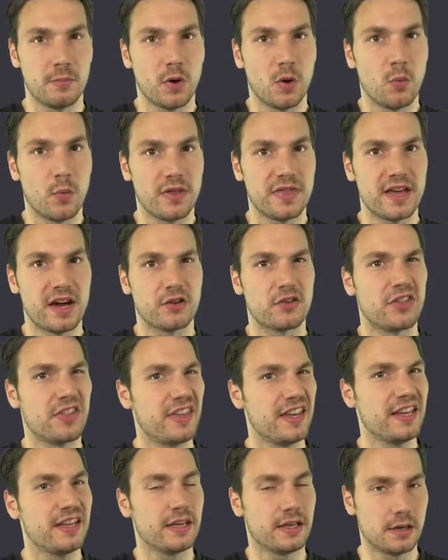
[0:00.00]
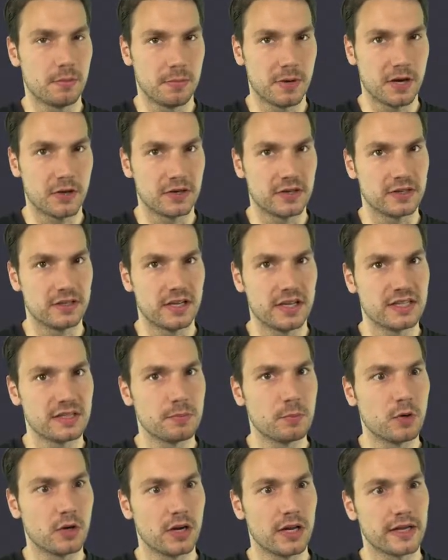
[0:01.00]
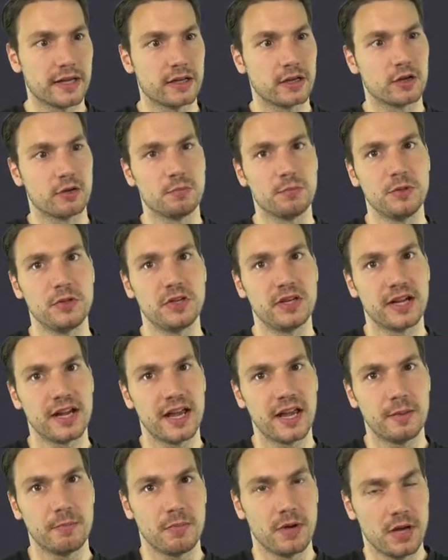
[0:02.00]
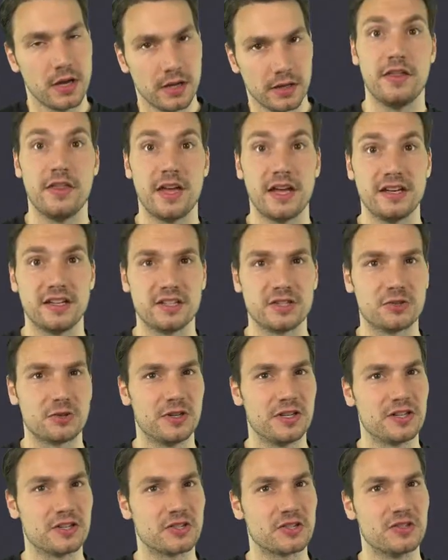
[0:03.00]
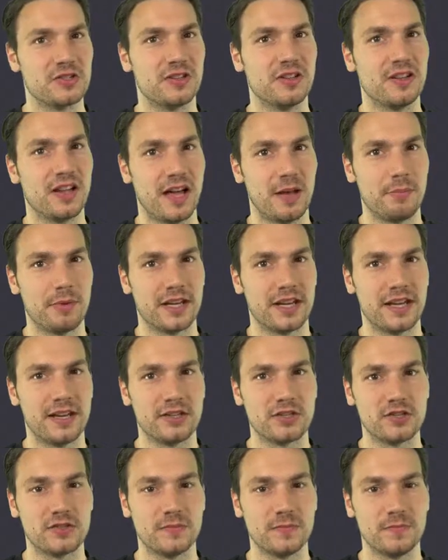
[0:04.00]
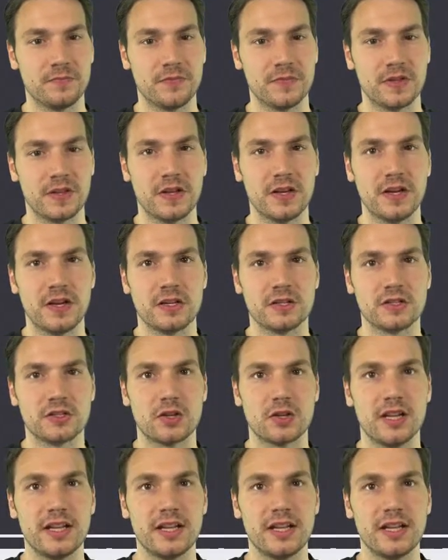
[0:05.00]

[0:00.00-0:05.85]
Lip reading: without thinking about it. It's more like a computer game than a traditional application. So